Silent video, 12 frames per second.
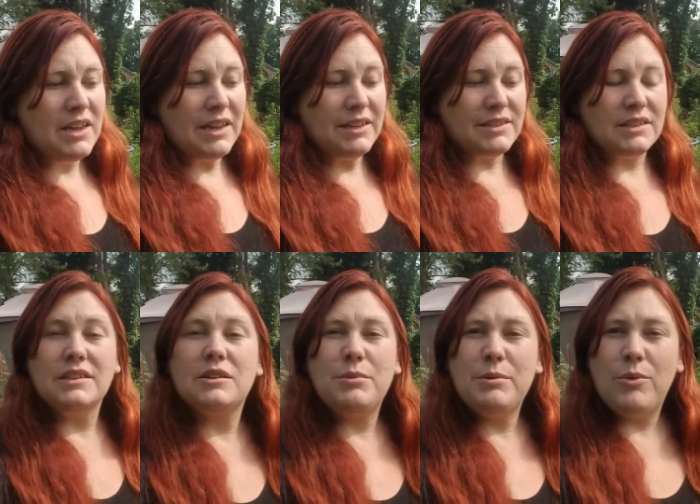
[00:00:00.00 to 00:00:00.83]
It's a
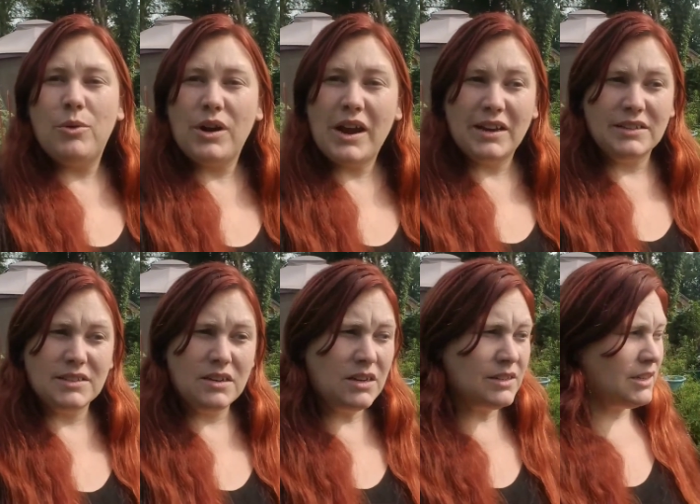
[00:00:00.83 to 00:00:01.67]
little bit more
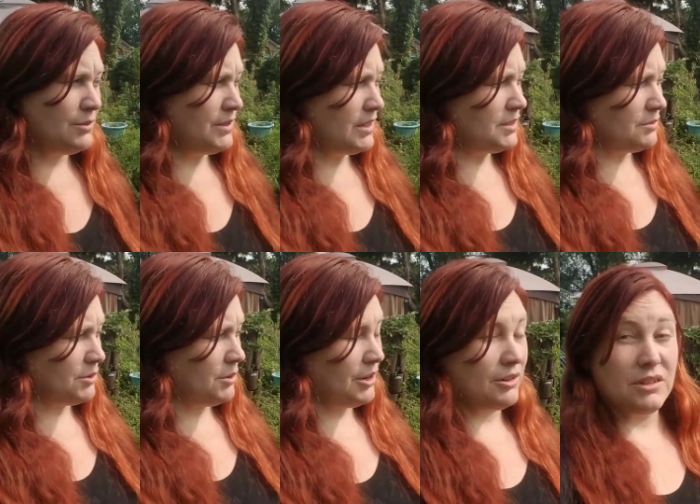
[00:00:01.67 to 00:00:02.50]
hands-on. It does
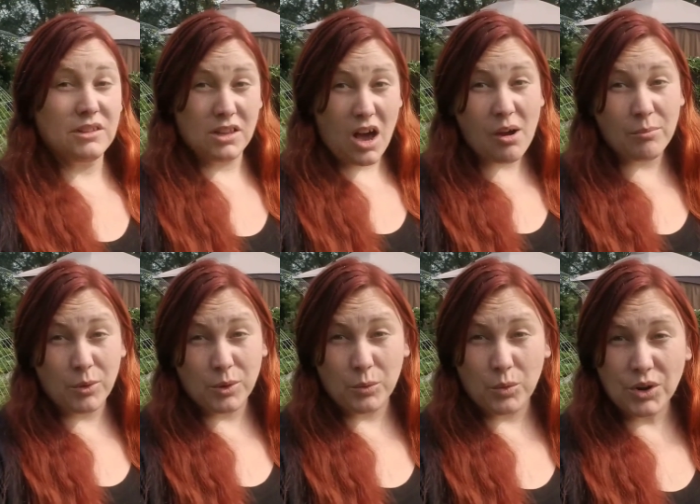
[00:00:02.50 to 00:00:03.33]
require a lot
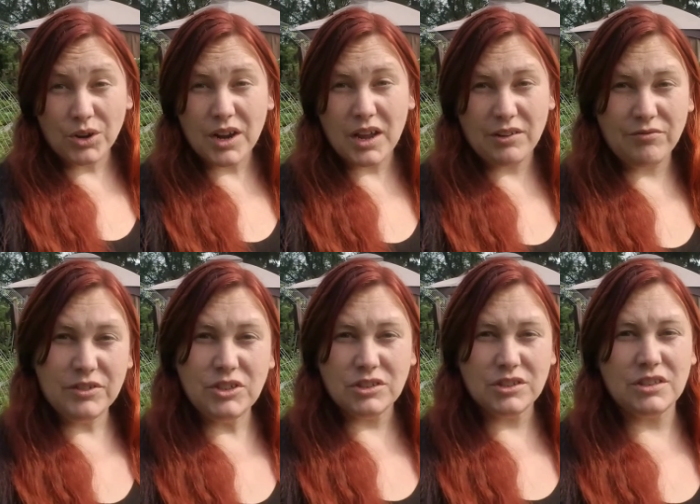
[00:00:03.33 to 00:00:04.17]
more work and
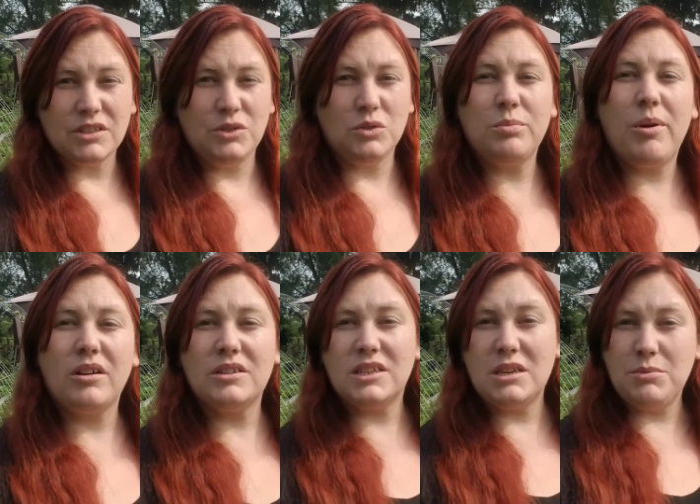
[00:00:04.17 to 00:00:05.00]
vigilance on your
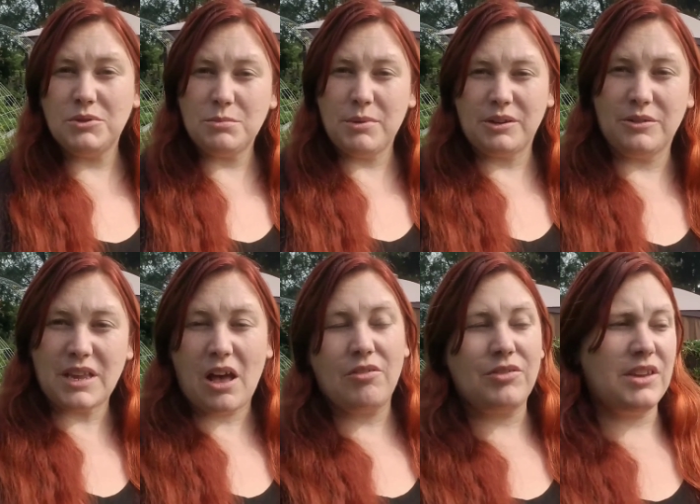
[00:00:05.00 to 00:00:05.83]
part to keep your tomatoes
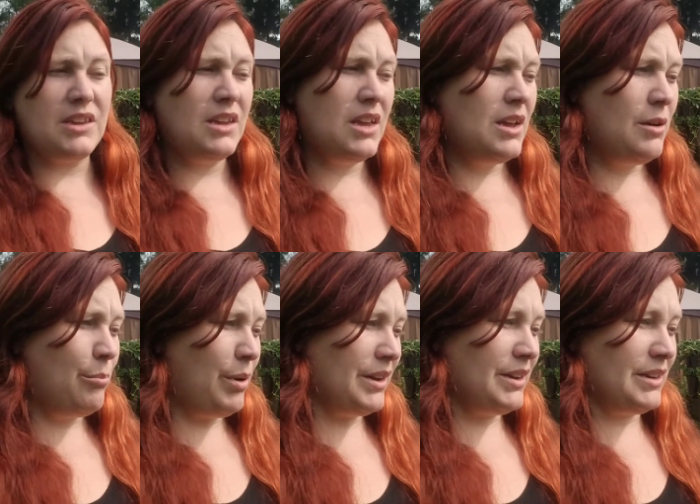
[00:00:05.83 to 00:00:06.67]
healthy,
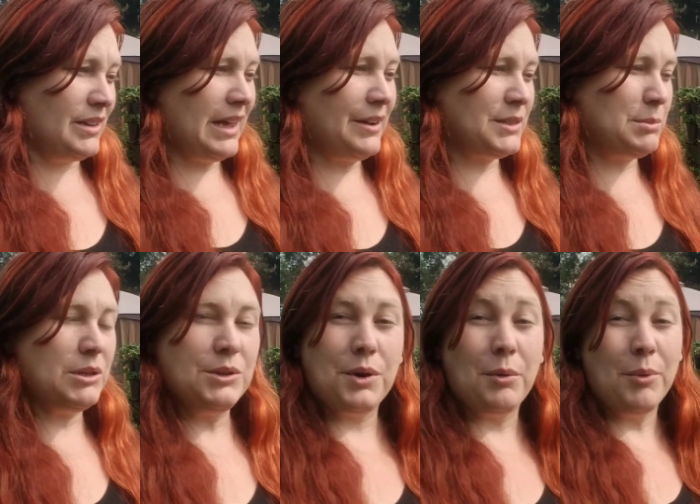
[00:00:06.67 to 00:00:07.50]
but it allows me to
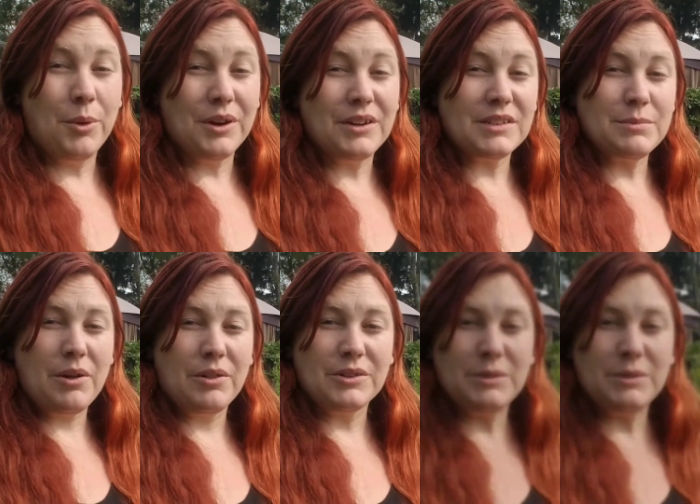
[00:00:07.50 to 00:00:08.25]
grow more in a smaller